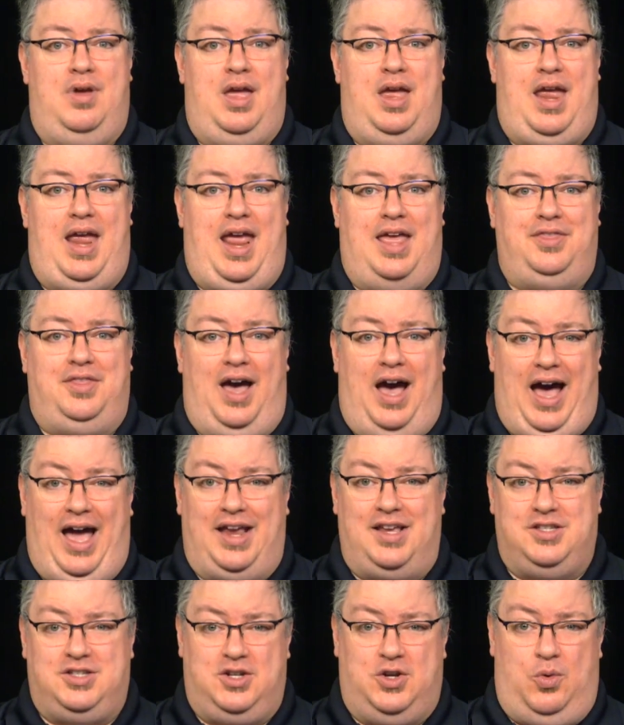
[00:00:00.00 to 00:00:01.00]
and the
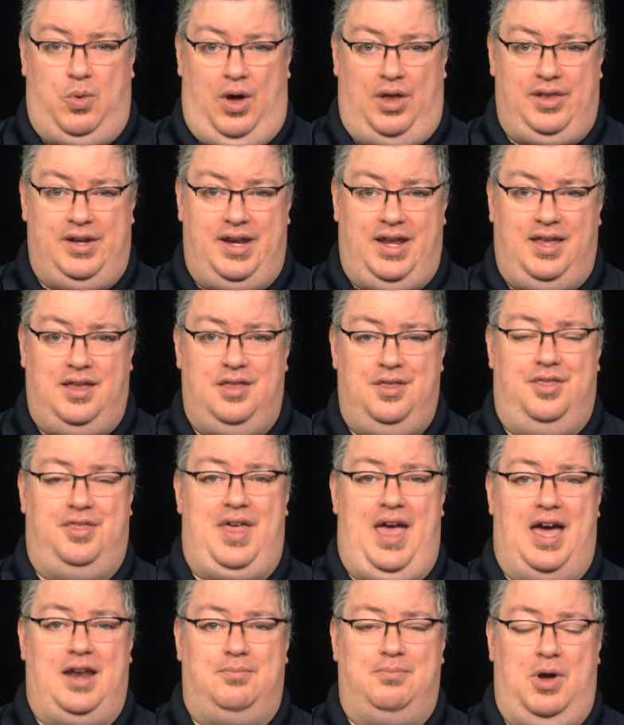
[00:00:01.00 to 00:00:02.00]
highest quality
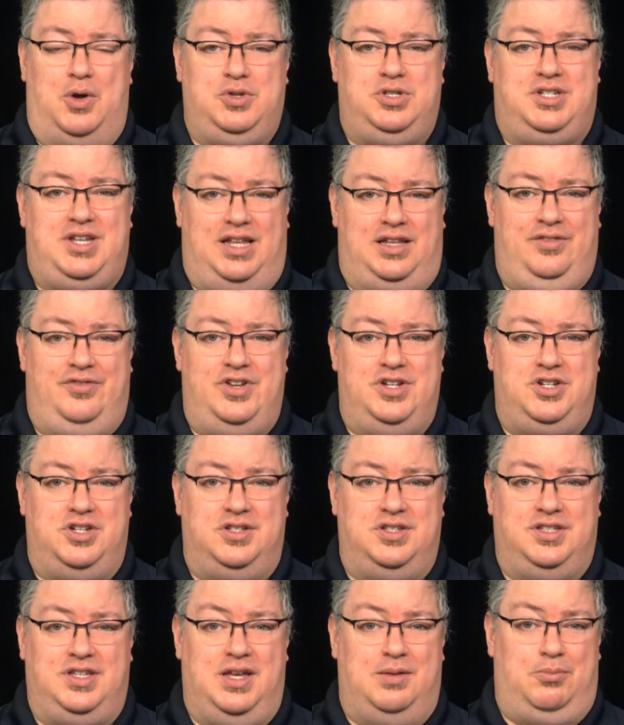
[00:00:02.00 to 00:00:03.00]
that most
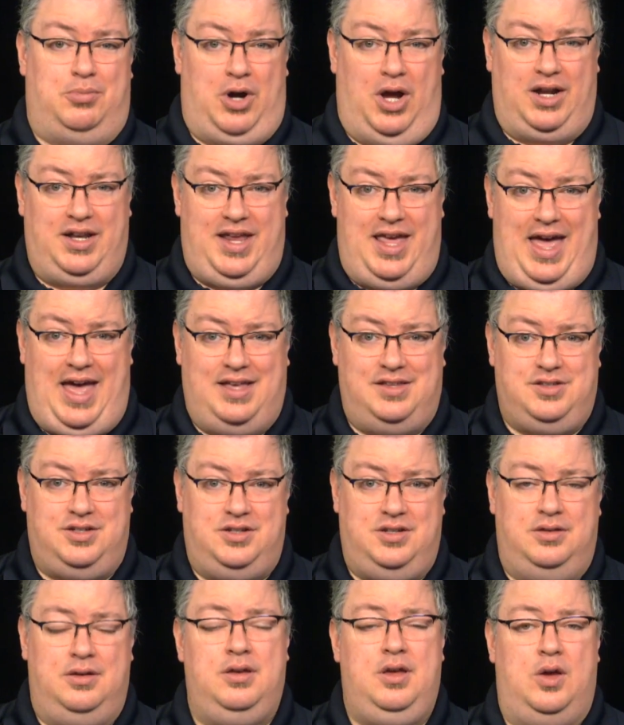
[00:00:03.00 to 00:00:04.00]
televisions can broadcast.